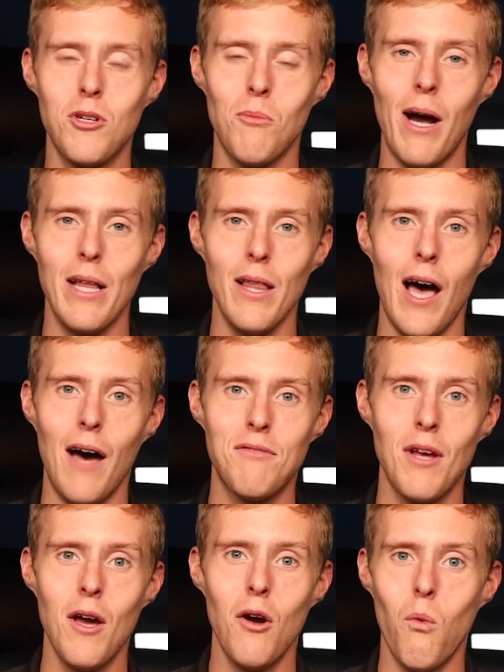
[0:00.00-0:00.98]
to my
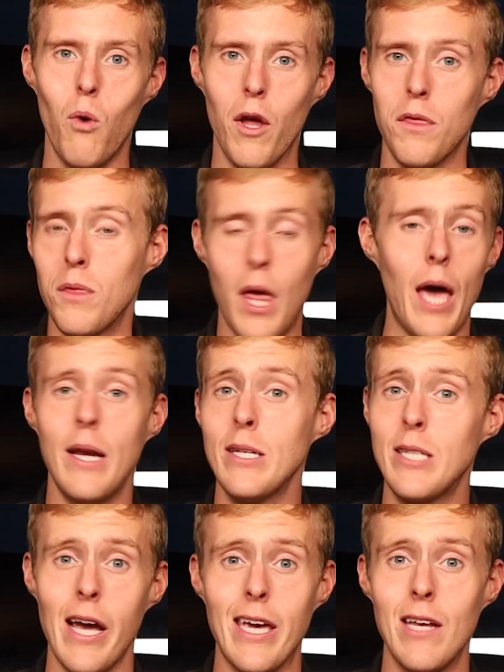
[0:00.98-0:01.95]
left with 10
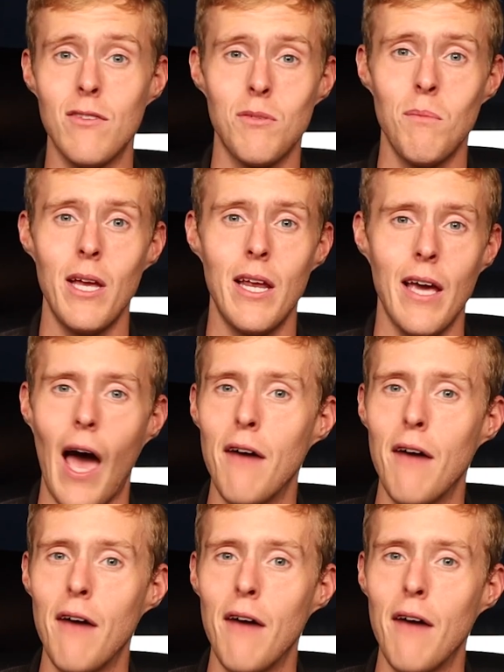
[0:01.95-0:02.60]
executives meeting.